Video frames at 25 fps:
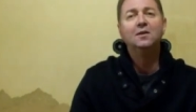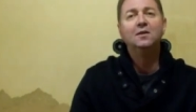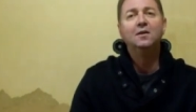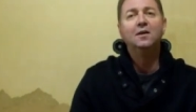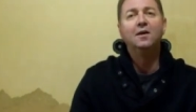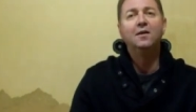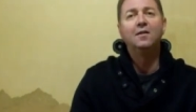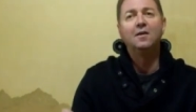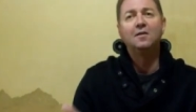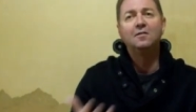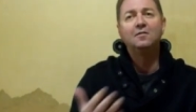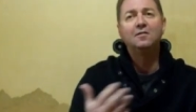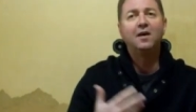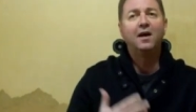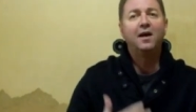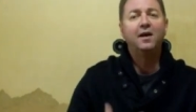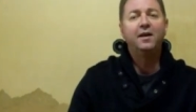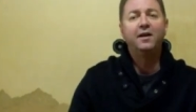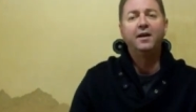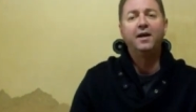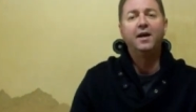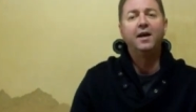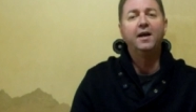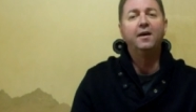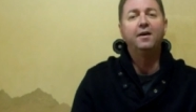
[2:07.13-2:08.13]
And they say it
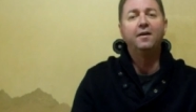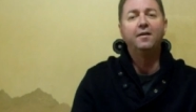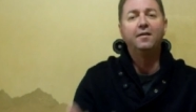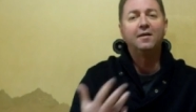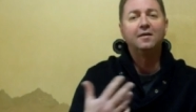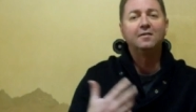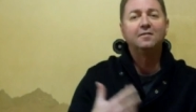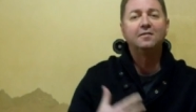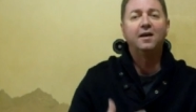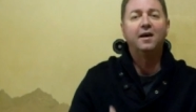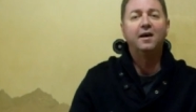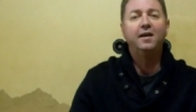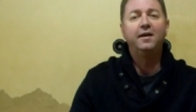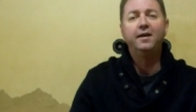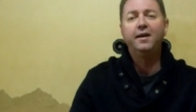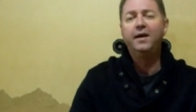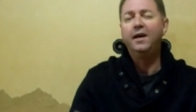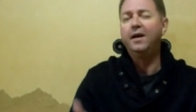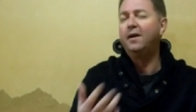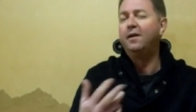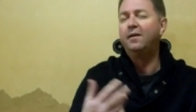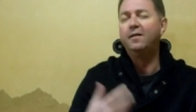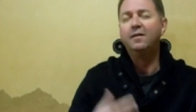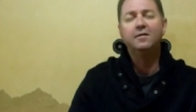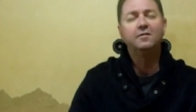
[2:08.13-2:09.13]
again, and they say it again,
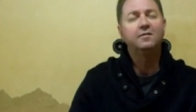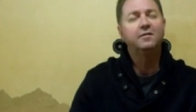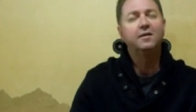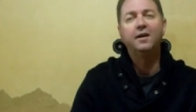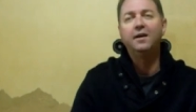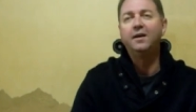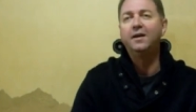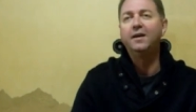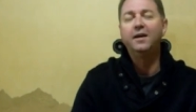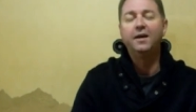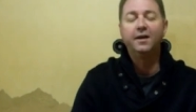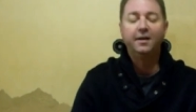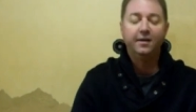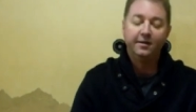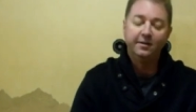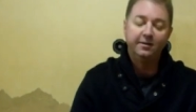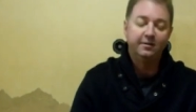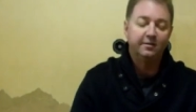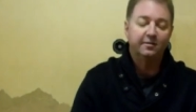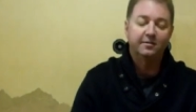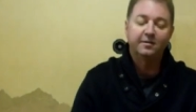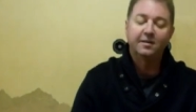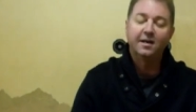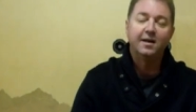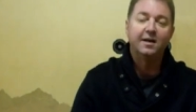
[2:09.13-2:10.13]
and they say it again, and you
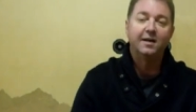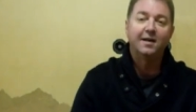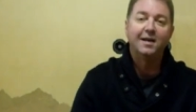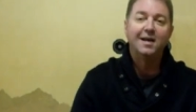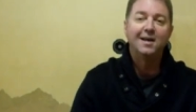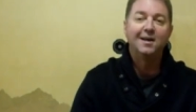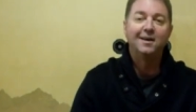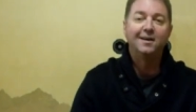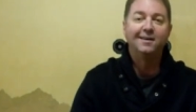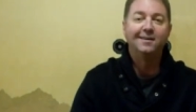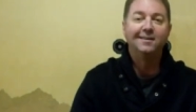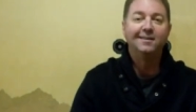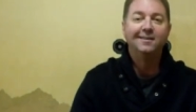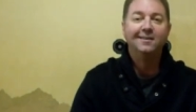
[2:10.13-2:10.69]
just can't get it.